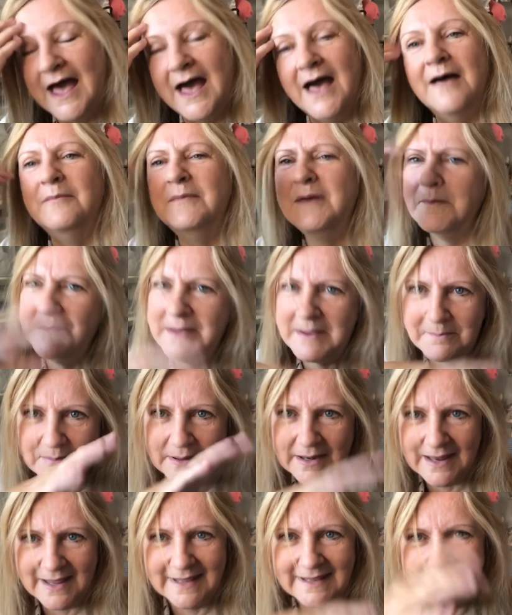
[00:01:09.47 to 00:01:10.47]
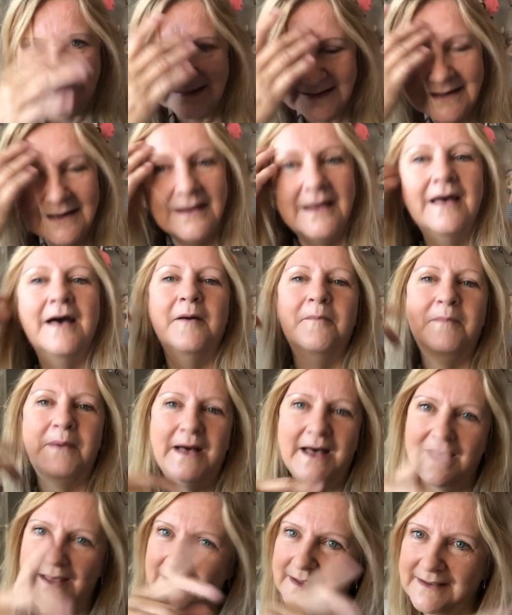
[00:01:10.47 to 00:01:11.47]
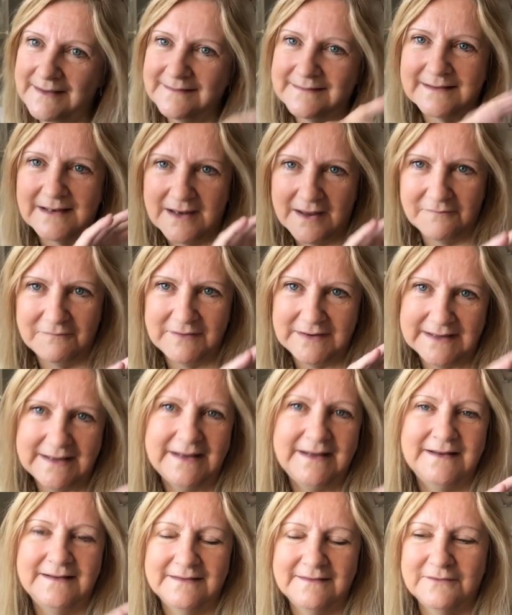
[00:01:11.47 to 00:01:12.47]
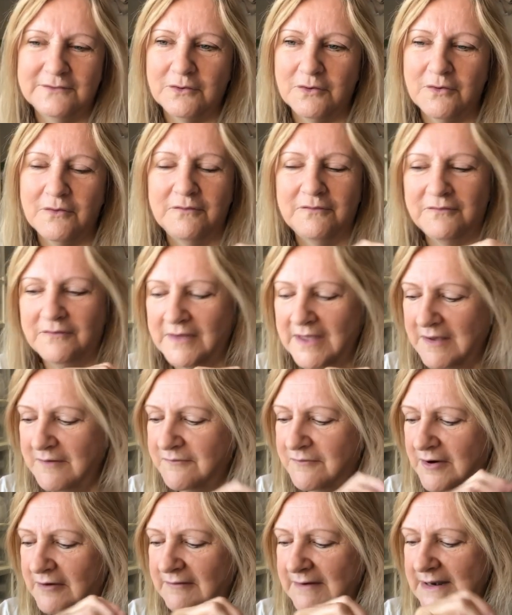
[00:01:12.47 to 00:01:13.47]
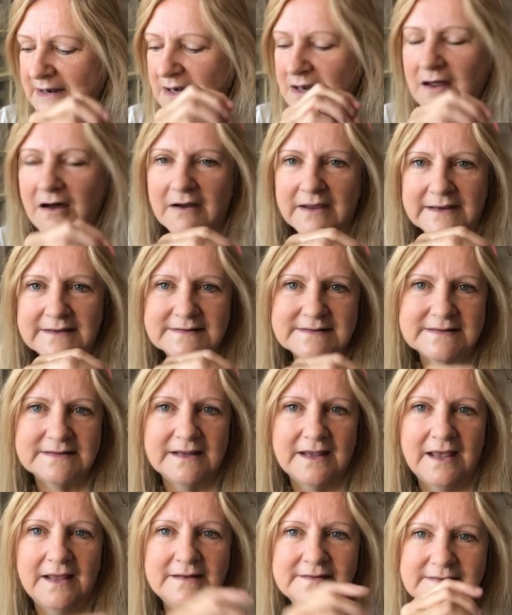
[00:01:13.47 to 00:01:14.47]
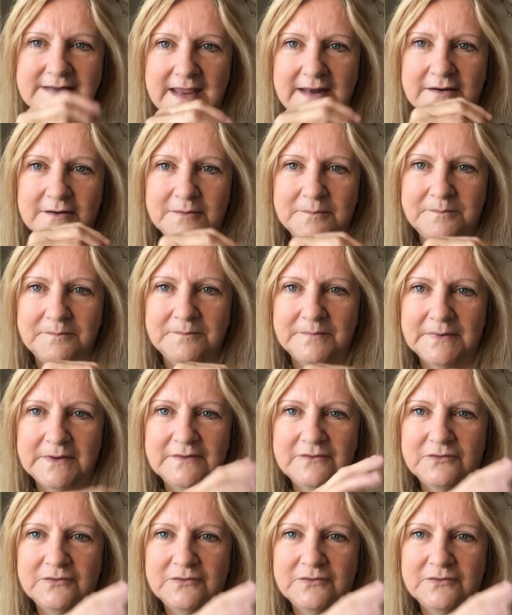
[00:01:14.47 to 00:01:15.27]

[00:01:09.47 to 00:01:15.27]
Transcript: A bit plain, but it's a lovely sort of very light denim,